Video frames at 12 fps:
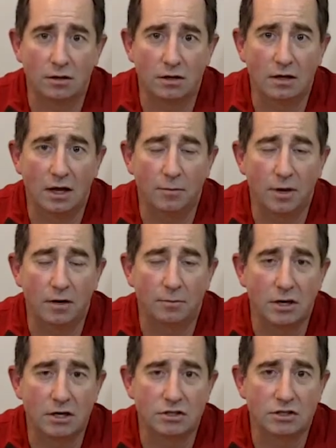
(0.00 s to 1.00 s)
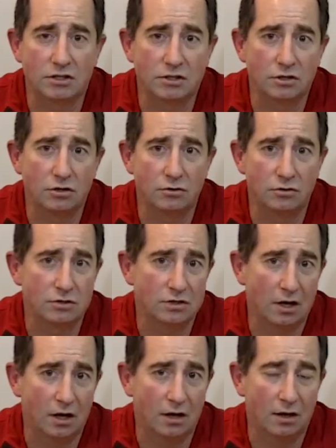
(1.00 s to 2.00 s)
the diabetic patients to
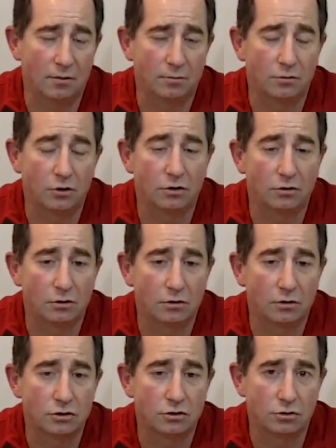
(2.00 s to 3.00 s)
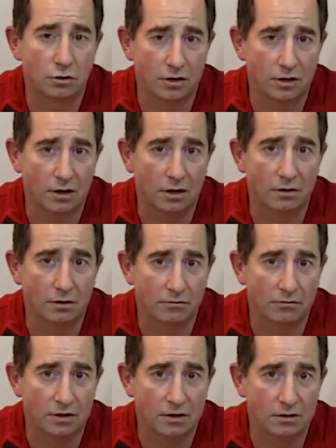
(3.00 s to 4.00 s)
use um, shortening on their
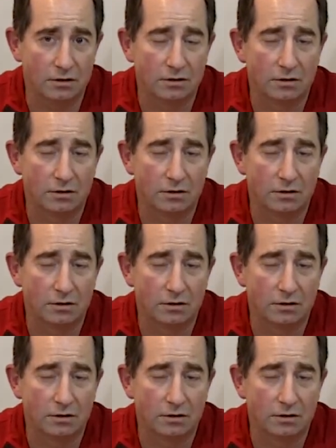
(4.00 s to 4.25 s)
feet.